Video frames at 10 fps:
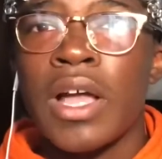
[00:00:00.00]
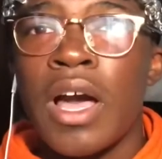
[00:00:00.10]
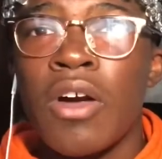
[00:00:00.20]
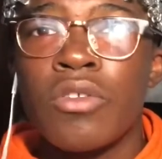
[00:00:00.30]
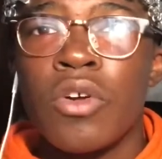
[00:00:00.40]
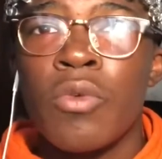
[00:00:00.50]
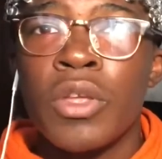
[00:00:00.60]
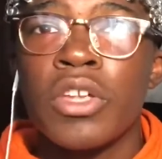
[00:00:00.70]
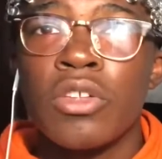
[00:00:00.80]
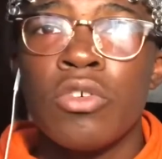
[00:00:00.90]
I don't know
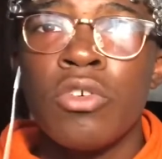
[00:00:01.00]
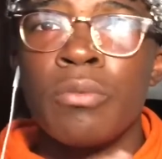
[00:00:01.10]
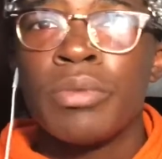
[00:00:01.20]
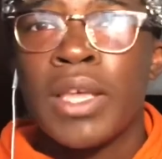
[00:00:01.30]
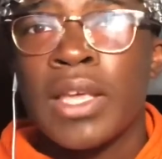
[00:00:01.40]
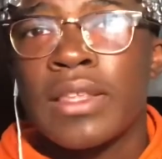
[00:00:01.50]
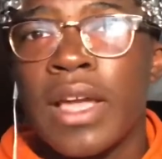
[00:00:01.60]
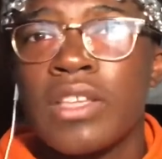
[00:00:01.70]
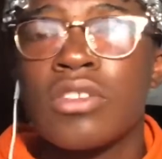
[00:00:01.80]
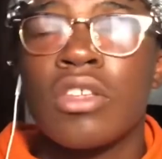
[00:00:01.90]
what they're doing, playing
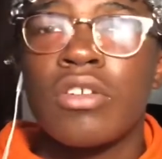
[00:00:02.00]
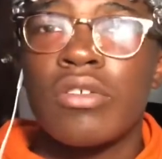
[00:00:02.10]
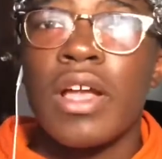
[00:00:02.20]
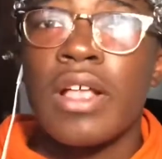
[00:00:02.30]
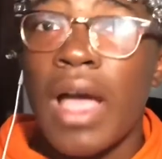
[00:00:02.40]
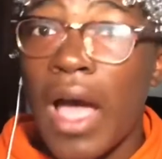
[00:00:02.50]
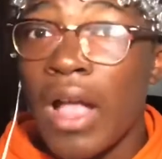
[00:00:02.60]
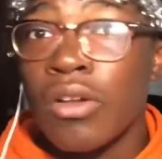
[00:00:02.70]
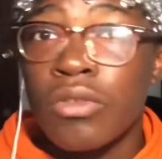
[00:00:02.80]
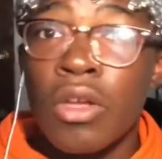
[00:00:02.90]
dice on the ground. I
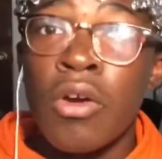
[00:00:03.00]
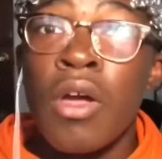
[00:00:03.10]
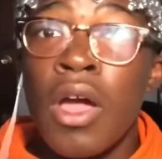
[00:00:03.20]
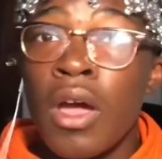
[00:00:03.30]
don't know.